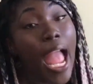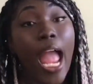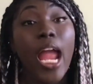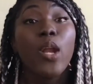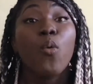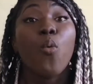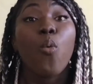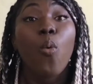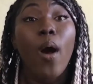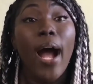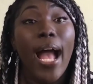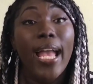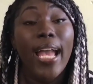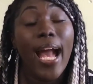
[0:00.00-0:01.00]
and
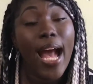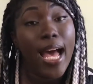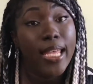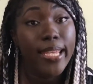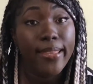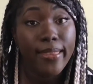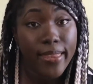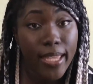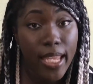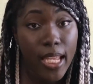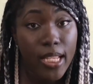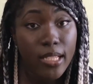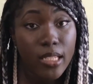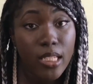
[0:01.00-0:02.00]
why other
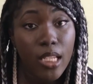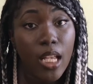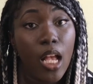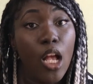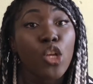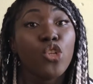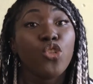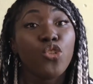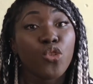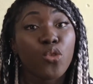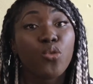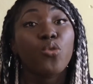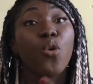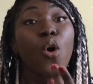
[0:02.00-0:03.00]
things
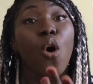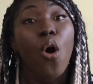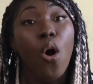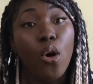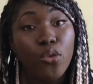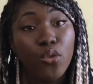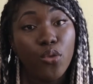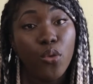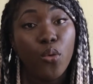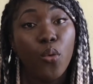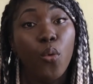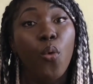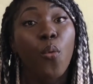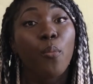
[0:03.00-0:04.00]
should also
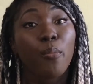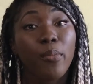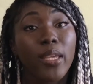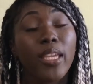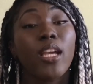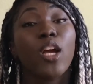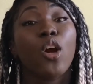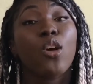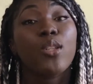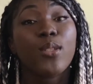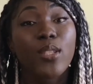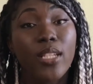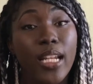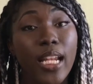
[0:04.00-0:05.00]
be
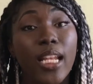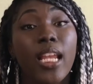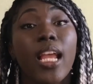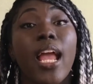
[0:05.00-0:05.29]
considered